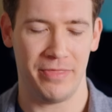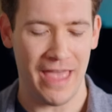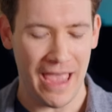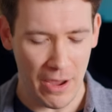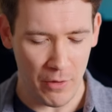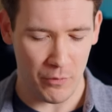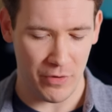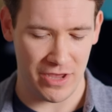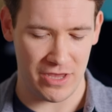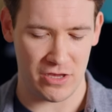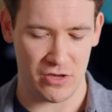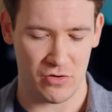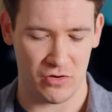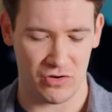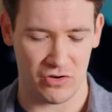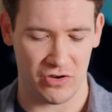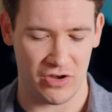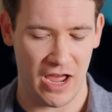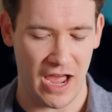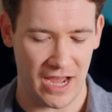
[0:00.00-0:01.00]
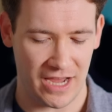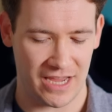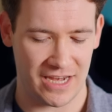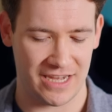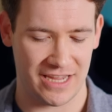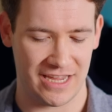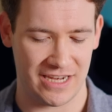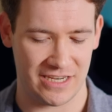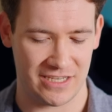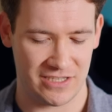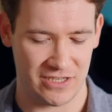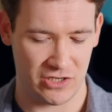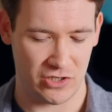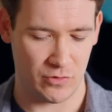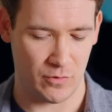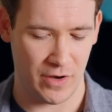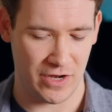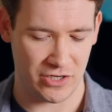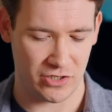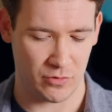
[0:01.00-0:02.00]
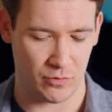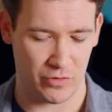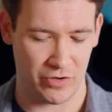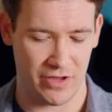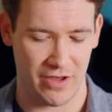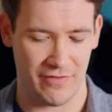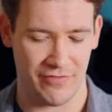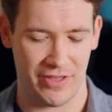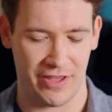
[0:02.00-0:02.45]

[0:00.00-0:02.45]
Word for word: That way you're not gonna get a situation where you have